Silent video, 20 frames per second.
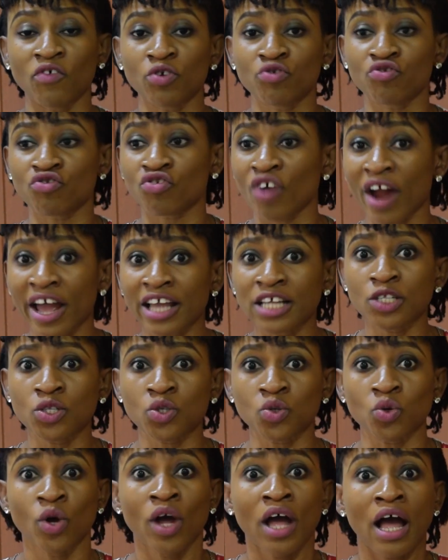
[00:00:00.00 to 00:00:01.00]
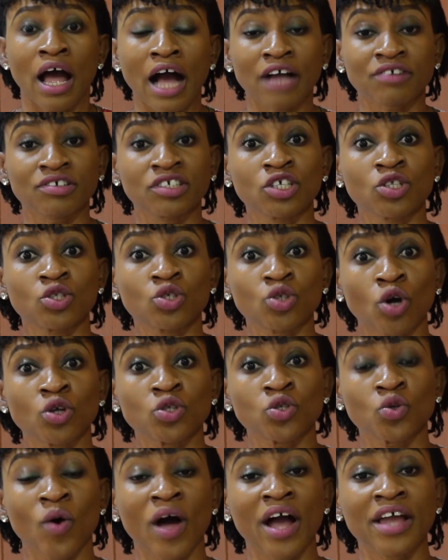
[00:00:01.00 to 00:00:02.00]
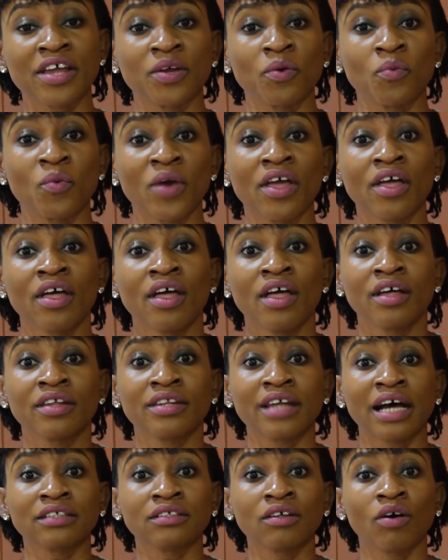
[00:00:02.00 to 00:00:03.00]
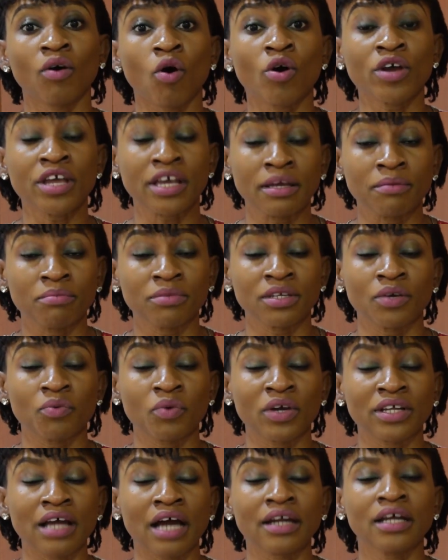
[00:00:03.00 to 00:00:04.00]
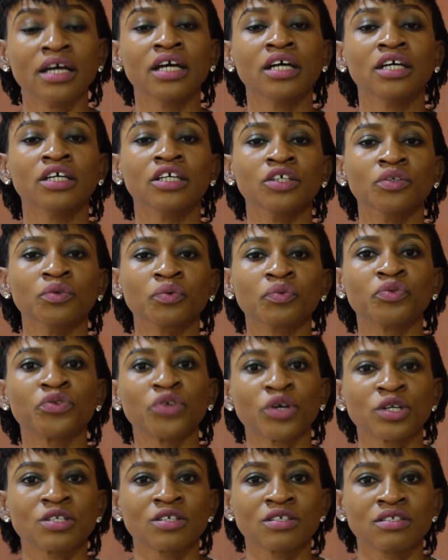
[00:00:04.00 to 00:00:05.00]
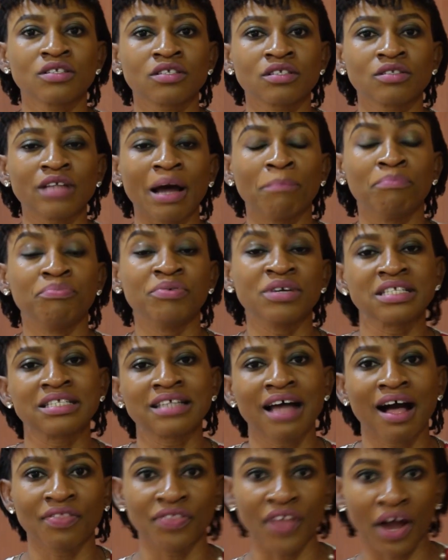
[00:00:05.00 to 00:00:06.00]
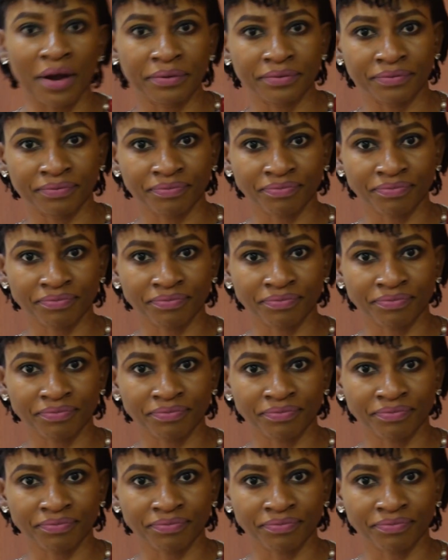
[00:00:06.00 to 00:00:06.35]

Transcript: or trying to actually talk to her in a way that, or him in a way that that brings her down.